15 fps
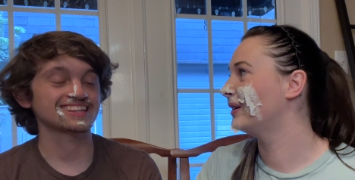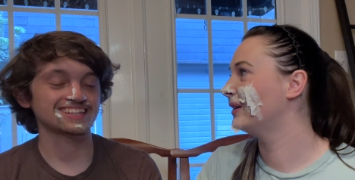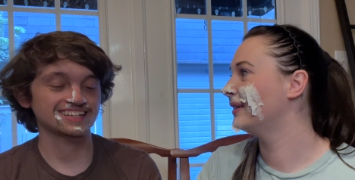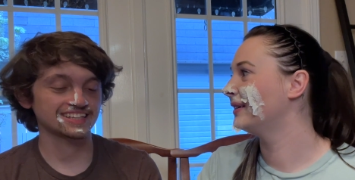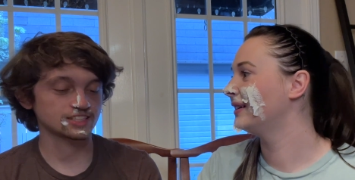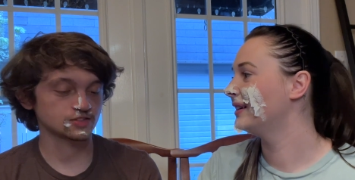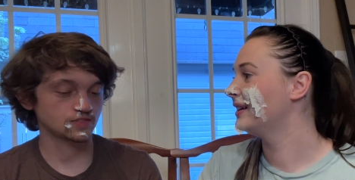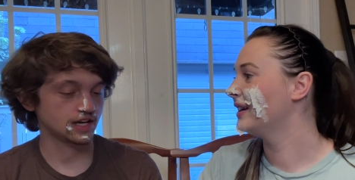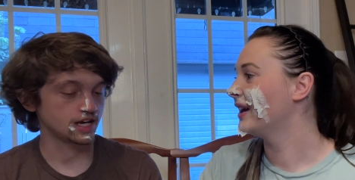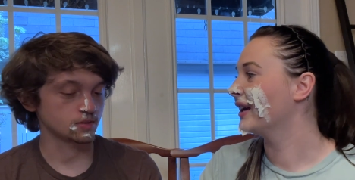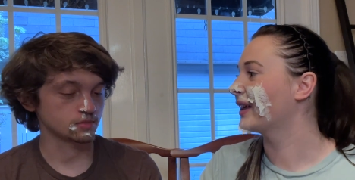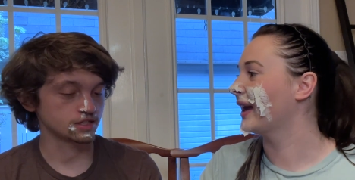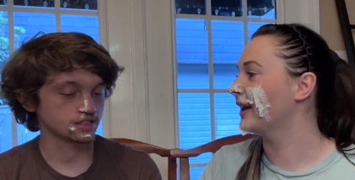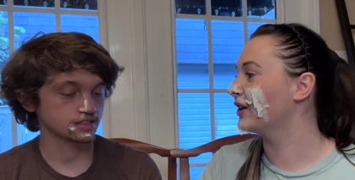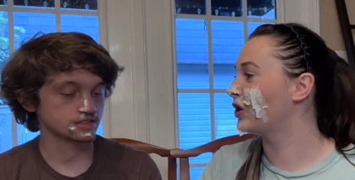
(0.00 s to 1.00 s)
Speaker 1: think it's
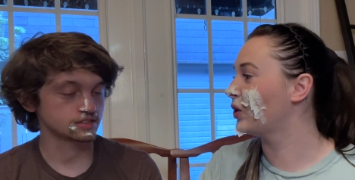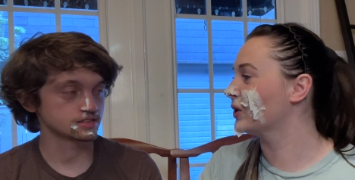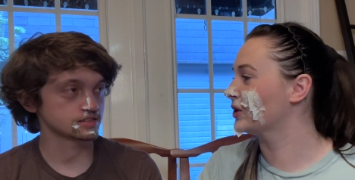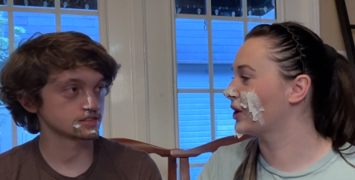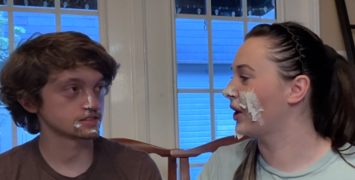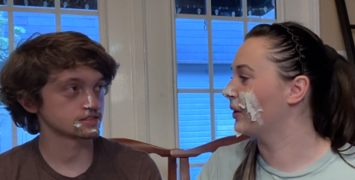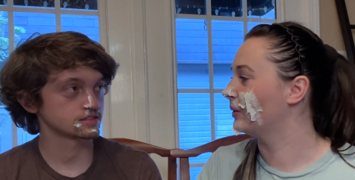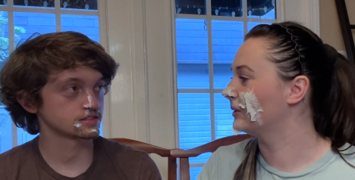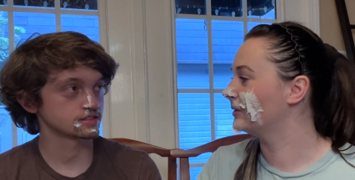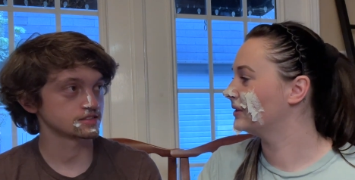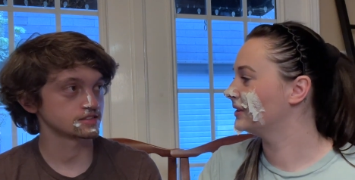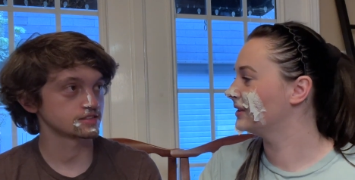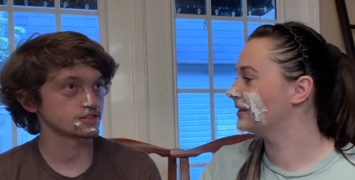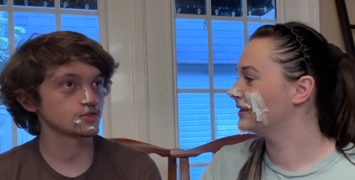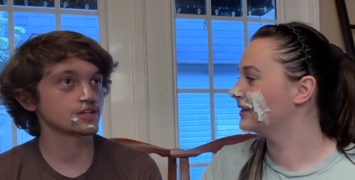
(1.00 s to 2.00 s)
fine. King Corso.
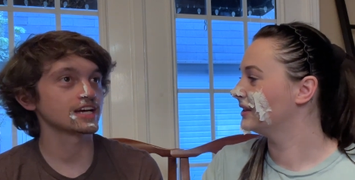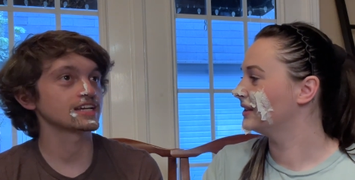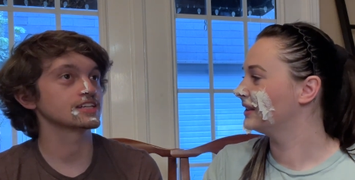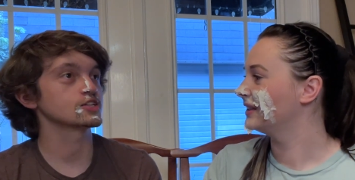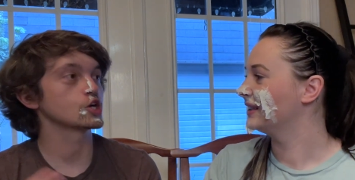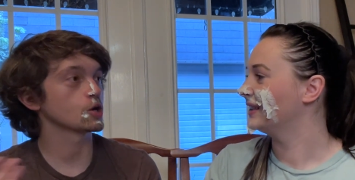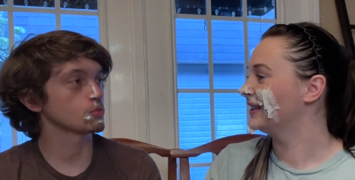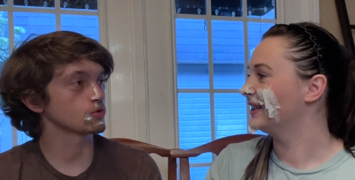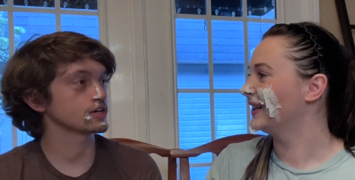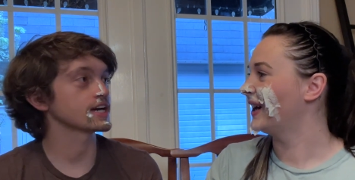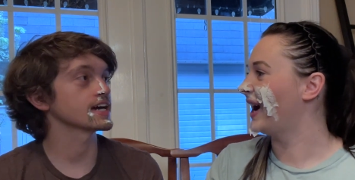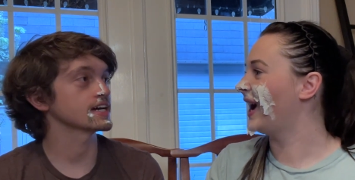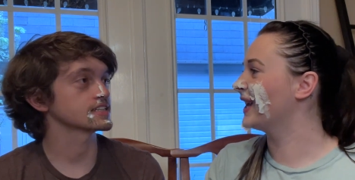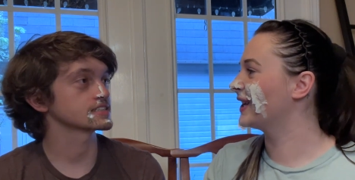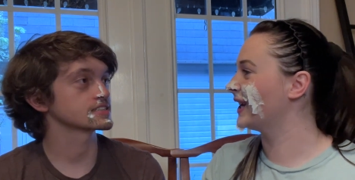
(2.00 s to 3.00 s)
You can't double
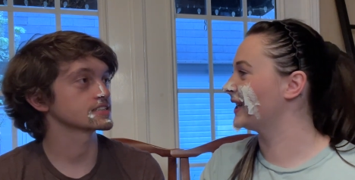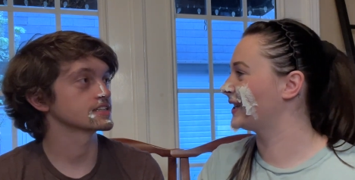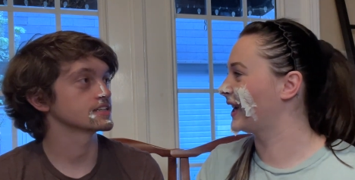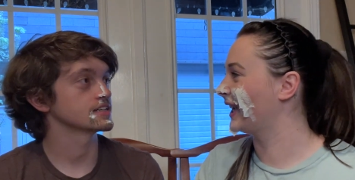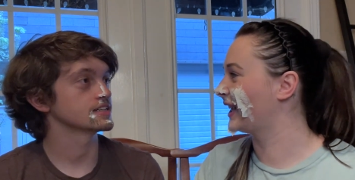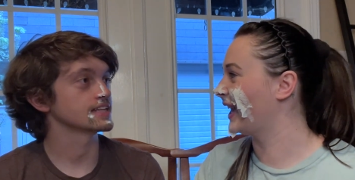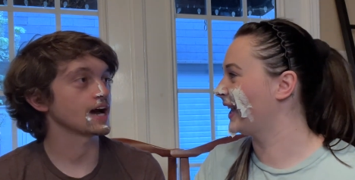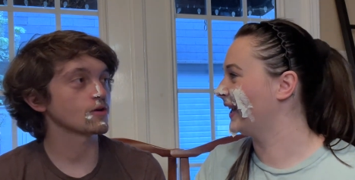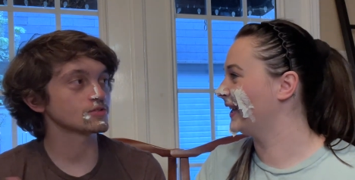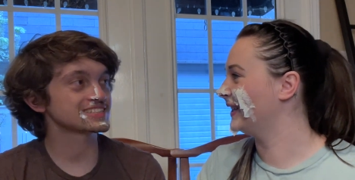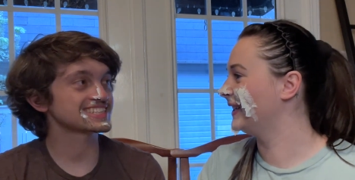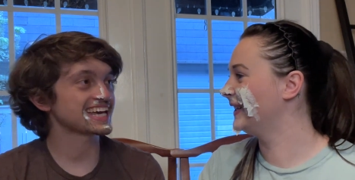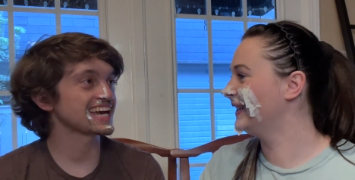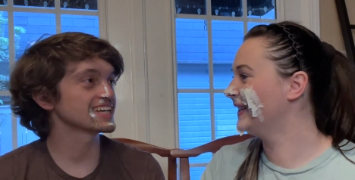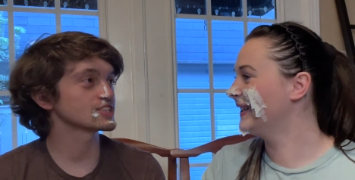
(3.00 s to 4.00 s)
guess. Yes, I can. That was
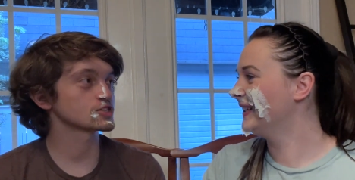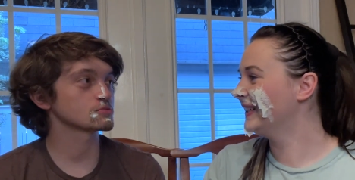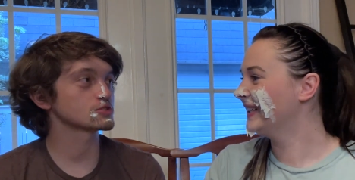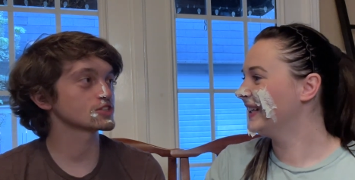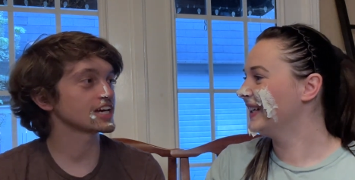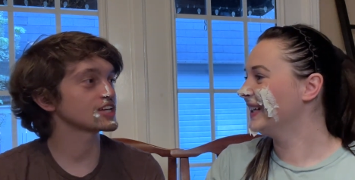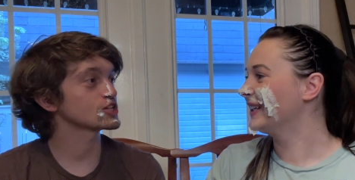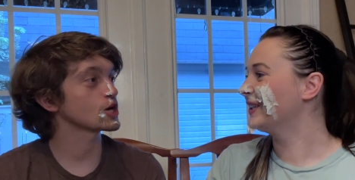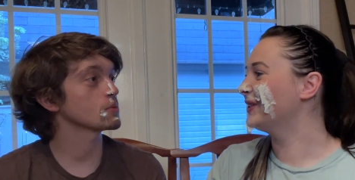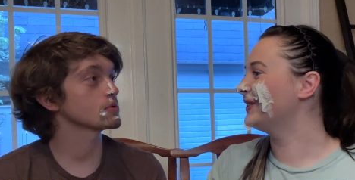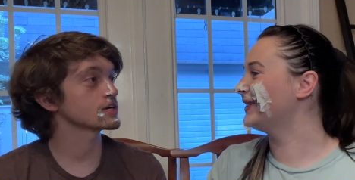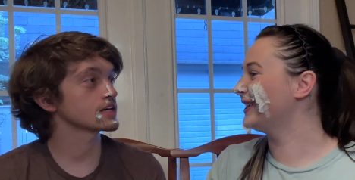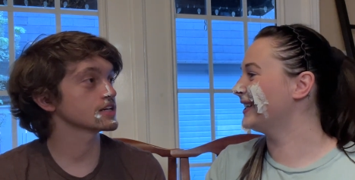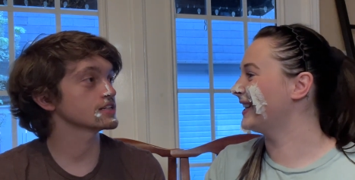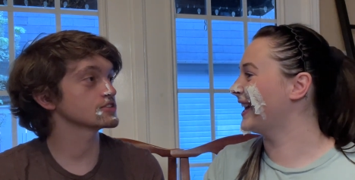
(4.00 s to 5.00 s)
the answer, but you can't double you
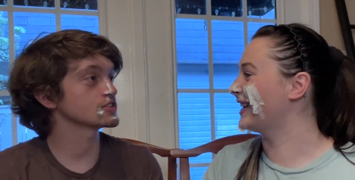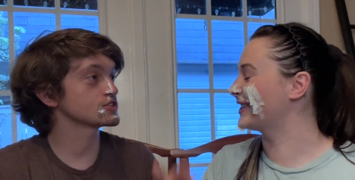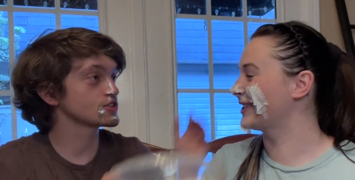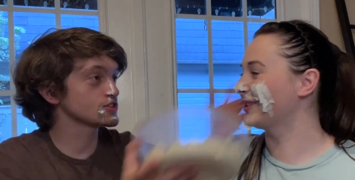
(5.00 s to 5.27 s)
guess. That's